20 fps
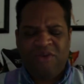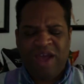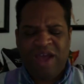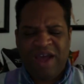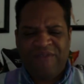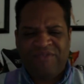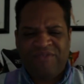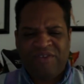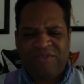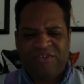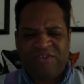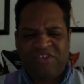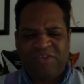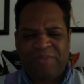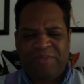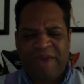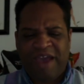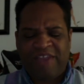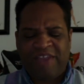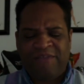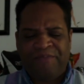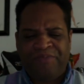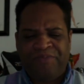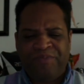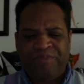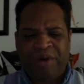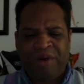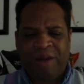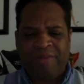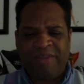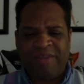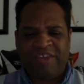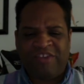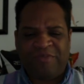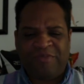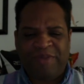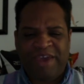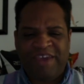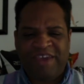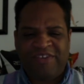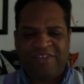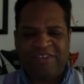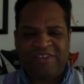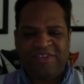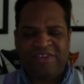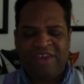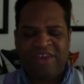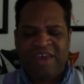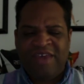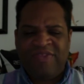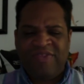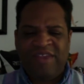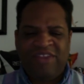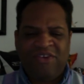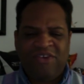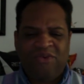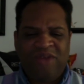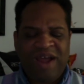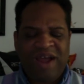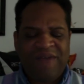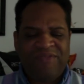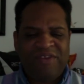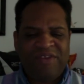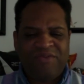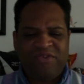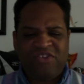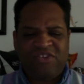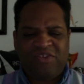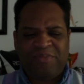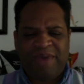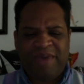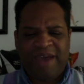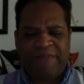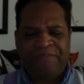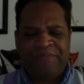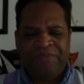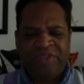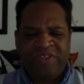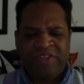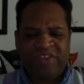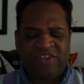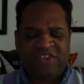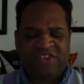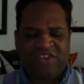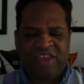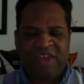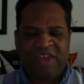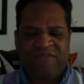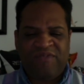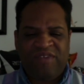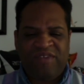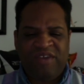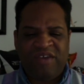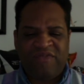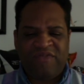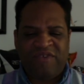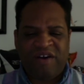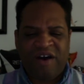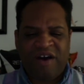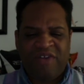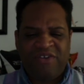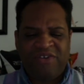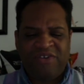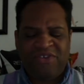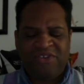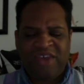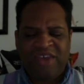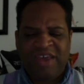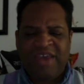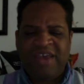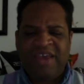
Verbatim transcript: have to respect public spaces, they don't have to respect the safety of others.